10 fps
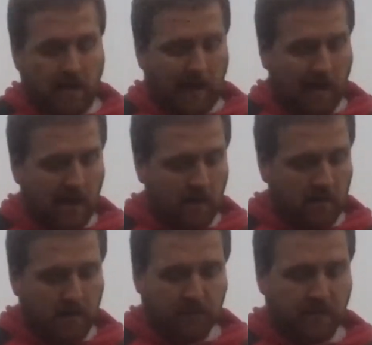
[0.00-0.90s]

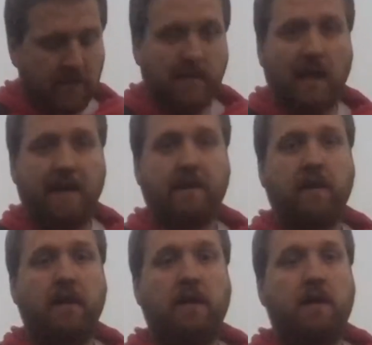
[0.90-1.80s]
I really like
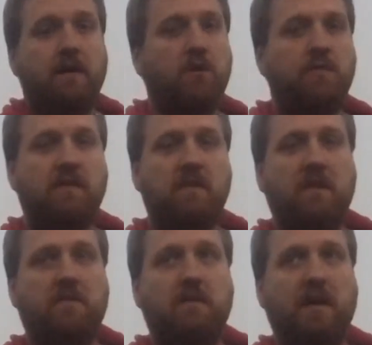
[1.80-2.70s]
using this.